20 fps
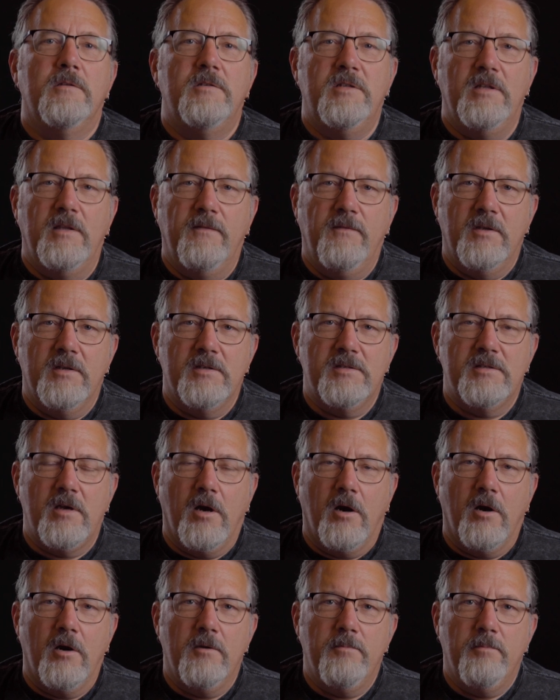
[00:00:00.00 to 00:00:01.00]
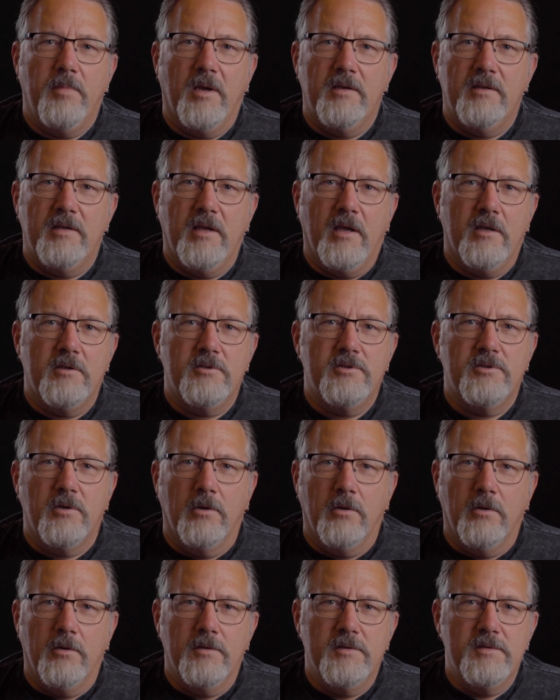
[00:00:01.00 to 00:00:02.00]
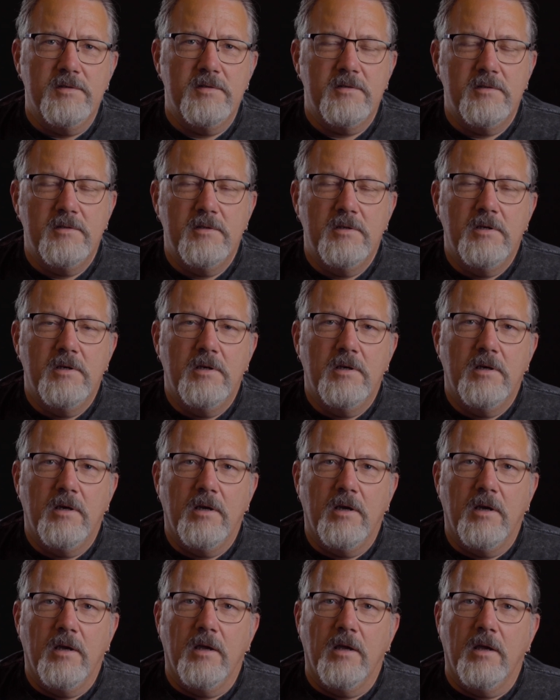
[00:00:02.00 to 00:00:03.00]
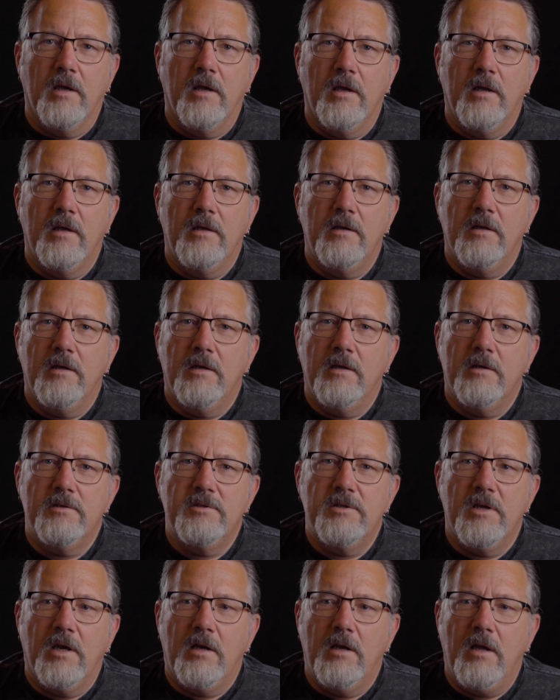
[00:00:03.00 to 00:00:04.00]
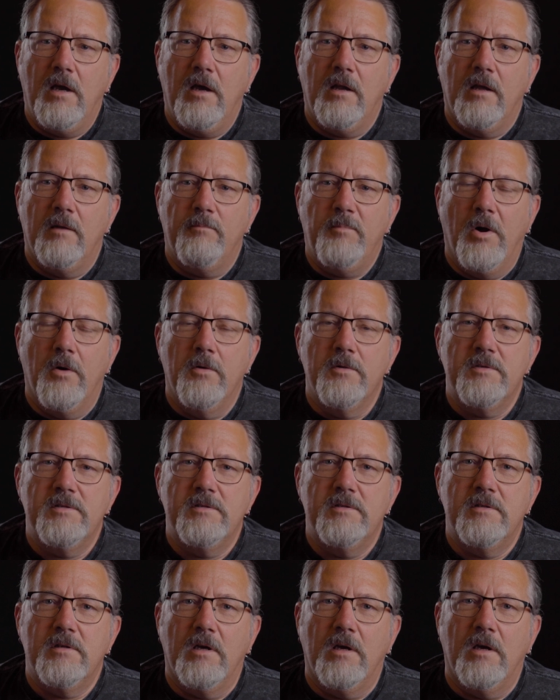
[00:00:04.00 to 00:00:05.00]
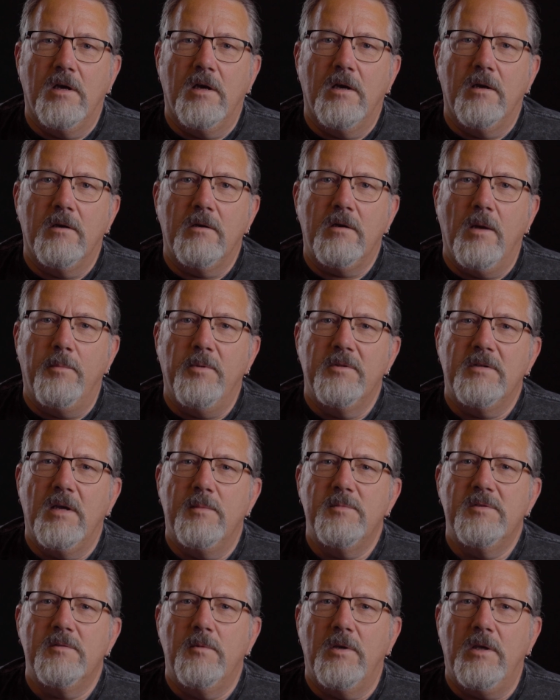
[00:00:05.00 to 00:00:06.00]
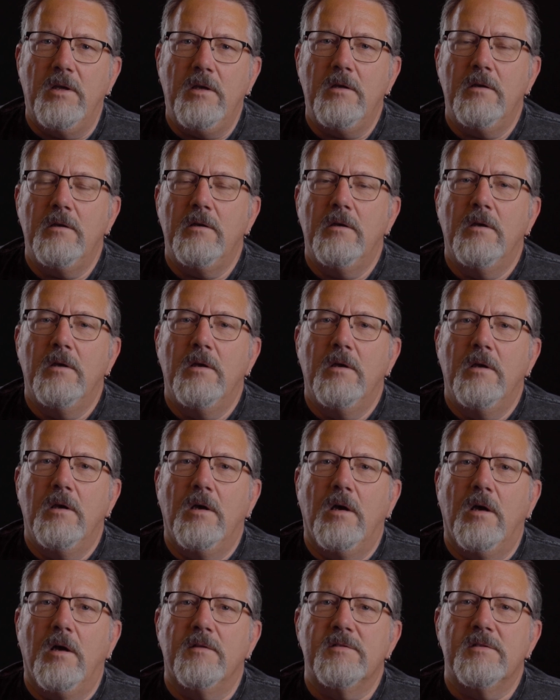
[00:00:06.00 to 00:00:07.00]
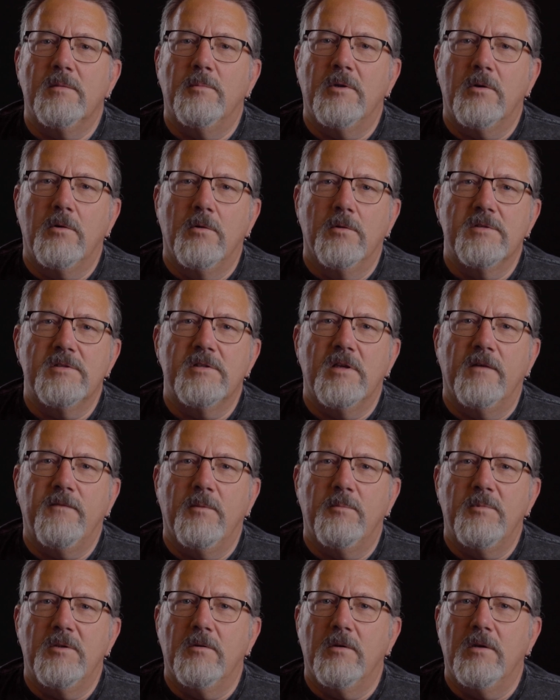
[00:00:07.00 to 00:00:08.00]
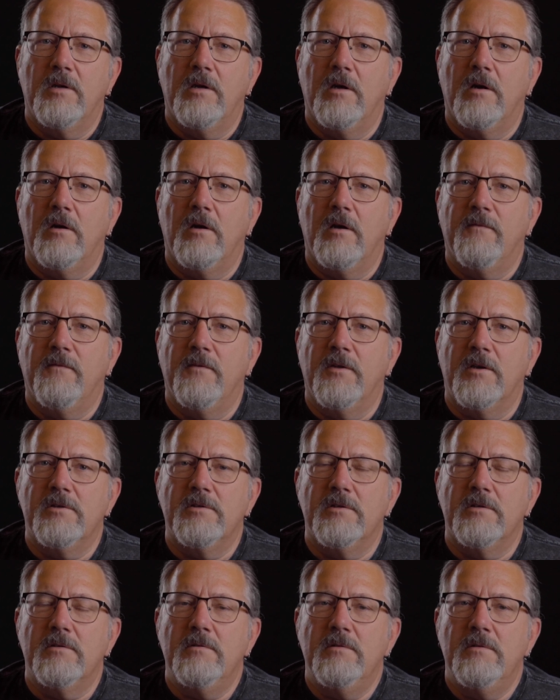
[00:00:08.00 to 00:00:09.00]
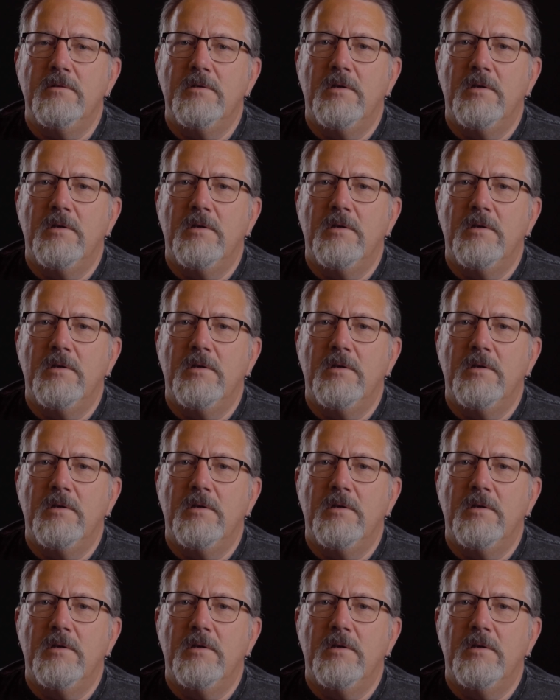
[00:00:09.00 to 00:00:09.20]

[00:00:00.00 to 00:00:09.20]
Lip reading: Devious Art by Dan Scholz, and check it out. I post a couple times a week some of the cool stuff I'm doing here at Affliction,